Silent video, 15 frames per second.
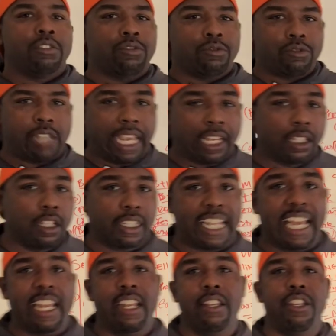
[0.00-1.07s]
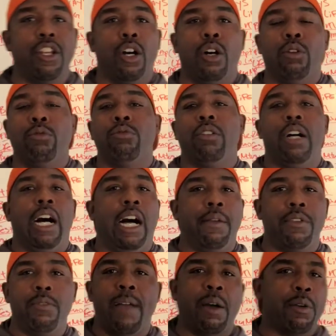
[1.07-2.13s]
take a look at it. You know,
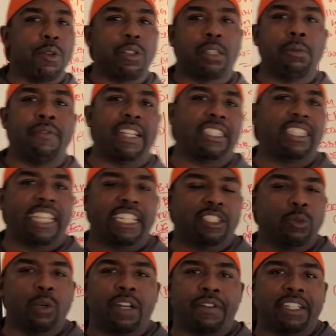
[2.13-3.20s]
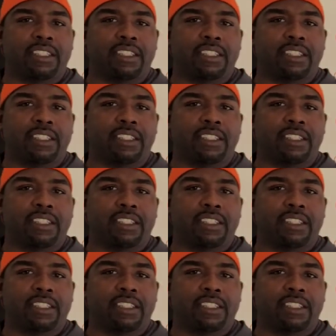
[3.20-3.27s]
you might want to do some investigation, whatever.